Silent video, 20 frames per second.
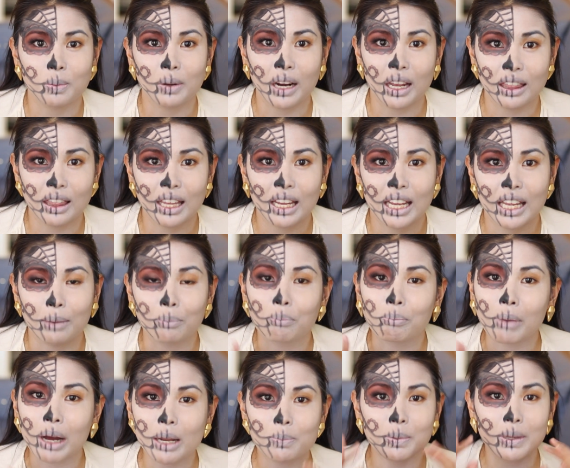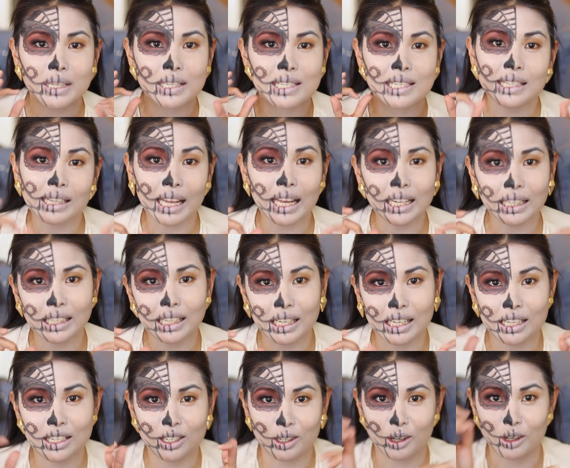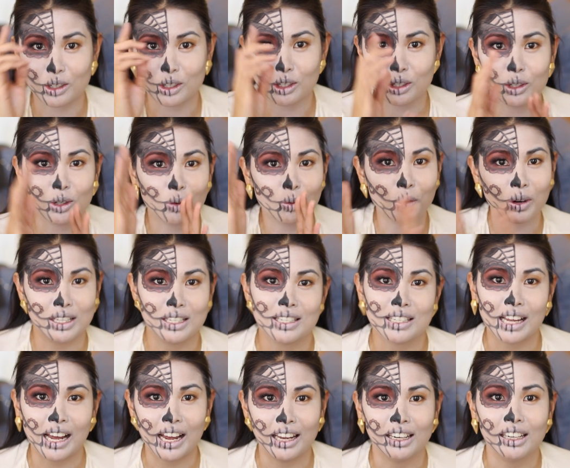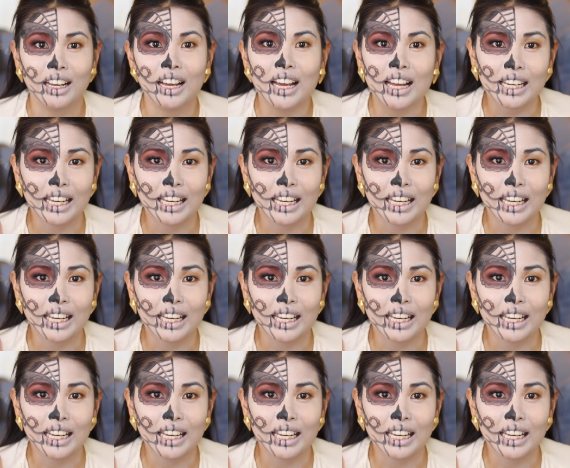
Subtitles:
but I think it might be slightly easier to do one side